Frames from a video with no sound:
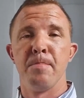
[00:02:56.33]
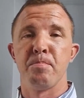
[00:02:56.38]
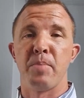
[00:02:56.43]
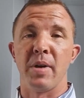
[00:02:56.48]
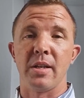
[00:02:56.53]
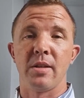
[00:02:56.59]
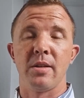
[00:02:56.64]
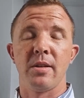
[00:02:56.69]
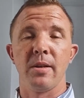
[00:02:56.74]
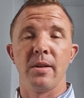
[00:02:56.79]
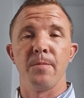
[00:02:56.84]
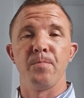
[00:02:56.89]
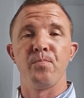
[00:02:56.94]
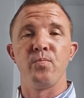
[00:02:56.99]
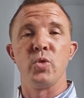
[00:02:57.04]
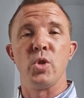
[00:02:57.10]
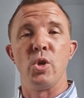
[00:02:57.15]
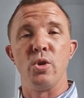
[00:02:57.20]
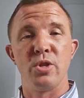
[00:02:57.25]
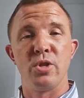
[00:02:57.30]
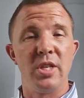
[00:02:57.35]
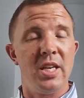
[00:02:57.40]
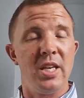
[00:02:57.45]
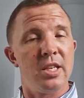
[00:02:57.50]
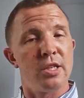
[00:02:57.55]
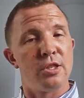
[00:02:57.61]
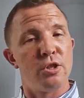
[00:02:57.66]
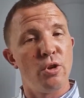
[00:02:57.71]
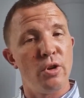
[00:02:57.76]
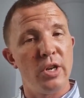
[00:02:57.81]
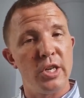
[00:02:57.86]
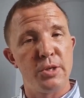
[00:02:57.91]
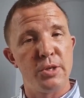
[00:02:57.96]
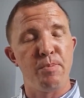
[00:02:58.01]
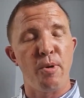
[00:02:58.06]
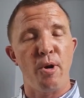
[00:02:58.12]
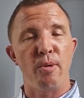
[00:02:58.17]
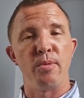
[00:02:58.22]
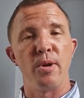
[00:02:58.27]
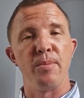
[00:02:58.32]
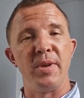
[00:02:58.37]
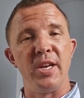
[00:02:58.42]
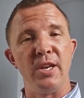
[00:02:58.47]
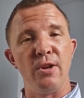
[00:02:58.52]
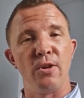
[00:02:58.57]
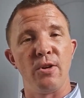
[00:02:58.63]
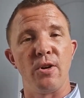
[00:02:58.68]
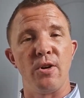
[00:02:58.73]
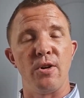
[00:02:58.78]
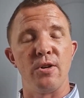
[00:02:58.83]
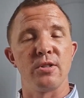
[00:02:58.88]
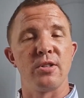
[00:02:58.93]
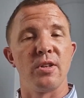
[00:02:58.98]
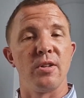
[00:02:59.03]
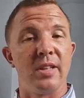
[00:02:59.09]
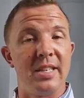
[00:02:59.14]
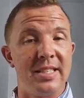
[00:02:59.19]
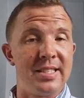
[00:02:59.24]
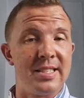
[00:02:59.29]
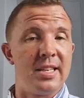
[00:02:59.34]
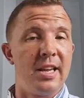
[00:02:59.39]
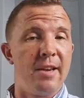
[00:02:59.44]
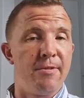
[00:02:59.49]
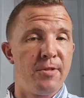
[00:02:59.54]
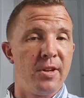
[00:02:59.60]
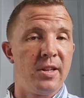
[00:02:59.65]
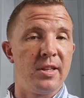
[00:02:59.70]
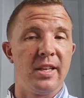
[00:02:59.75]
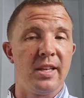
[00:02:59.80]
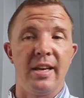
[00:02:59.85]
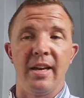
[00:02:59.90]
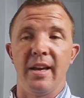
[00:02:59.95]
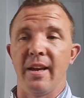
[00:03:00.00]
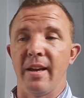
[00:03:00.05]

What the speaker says: But you see, the sewage problem in Newcastle is definitely